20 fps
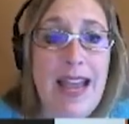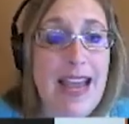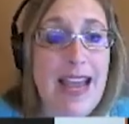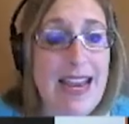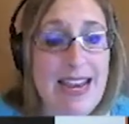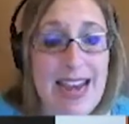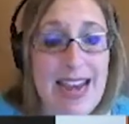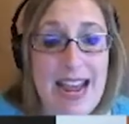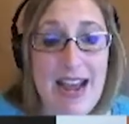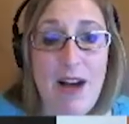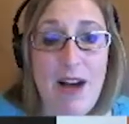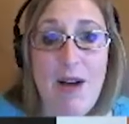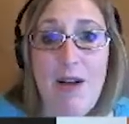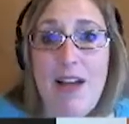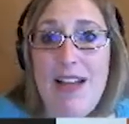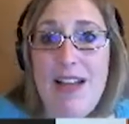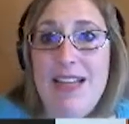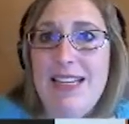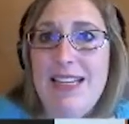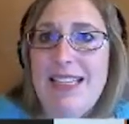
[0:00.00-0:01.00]
Now,
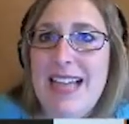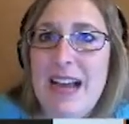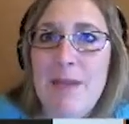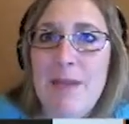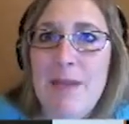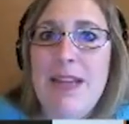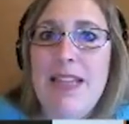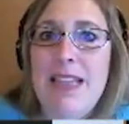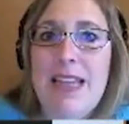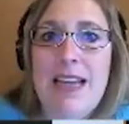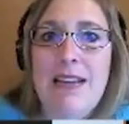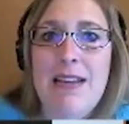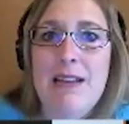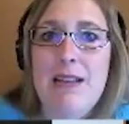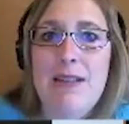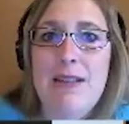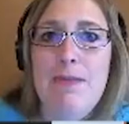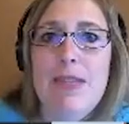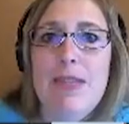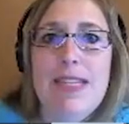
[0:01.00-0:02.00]
does that mean that
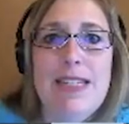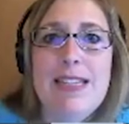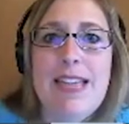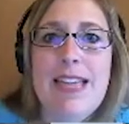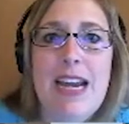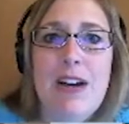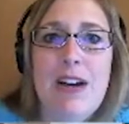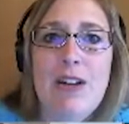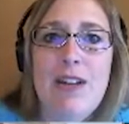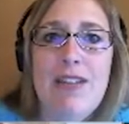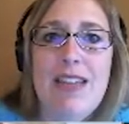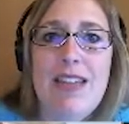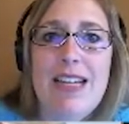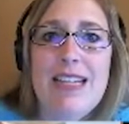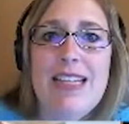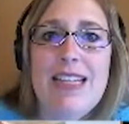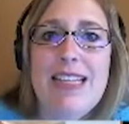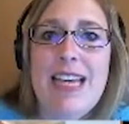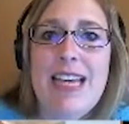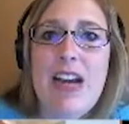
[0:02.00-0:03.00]
Mrs. Guerra
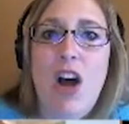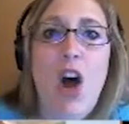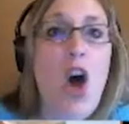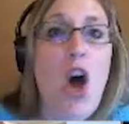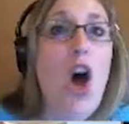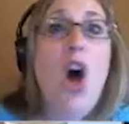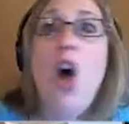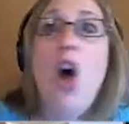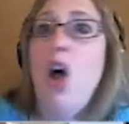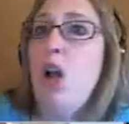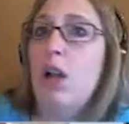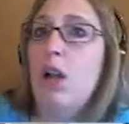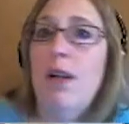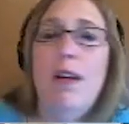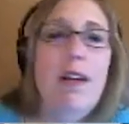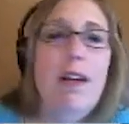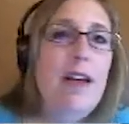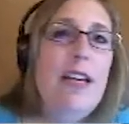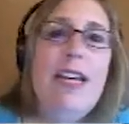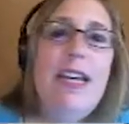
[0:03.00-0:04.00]
thinks that all
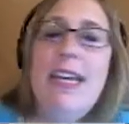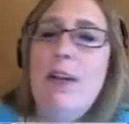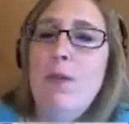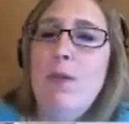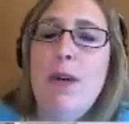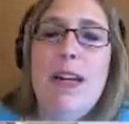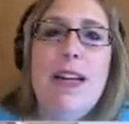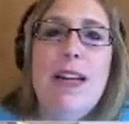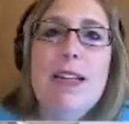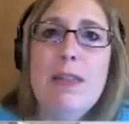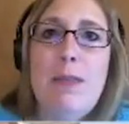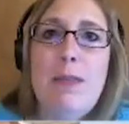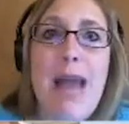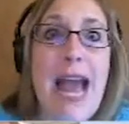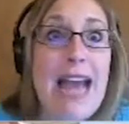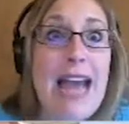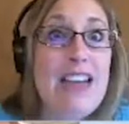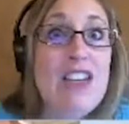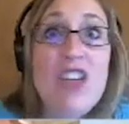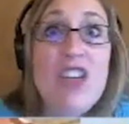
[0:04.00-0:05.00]
e-reading is
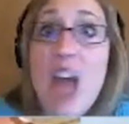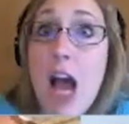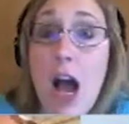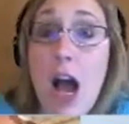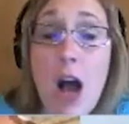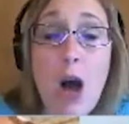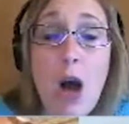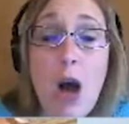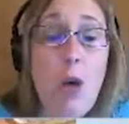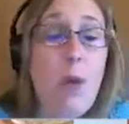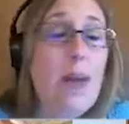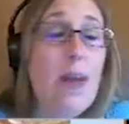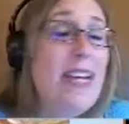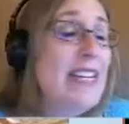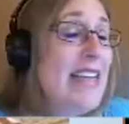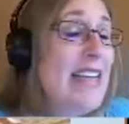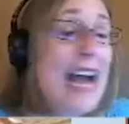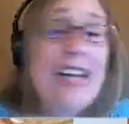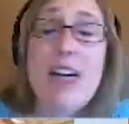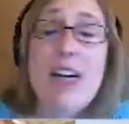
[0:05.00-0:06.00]
bad? No,
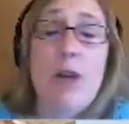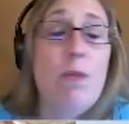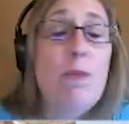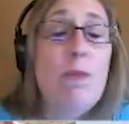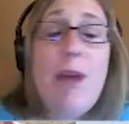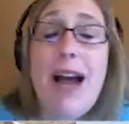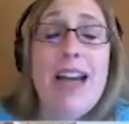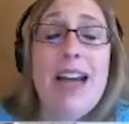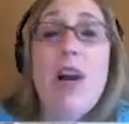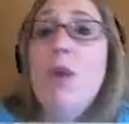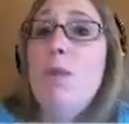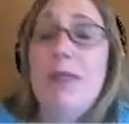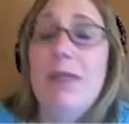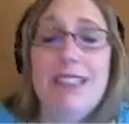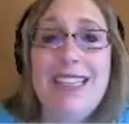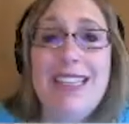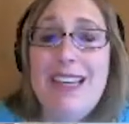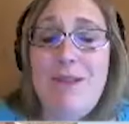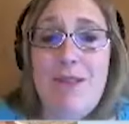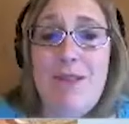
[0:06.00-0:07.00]
I don't
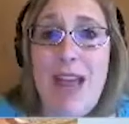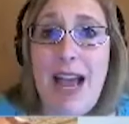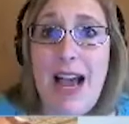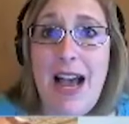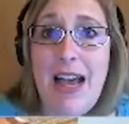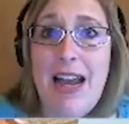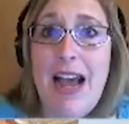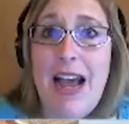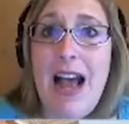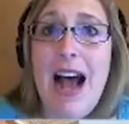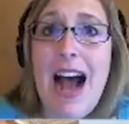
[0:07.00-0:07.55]
believe that.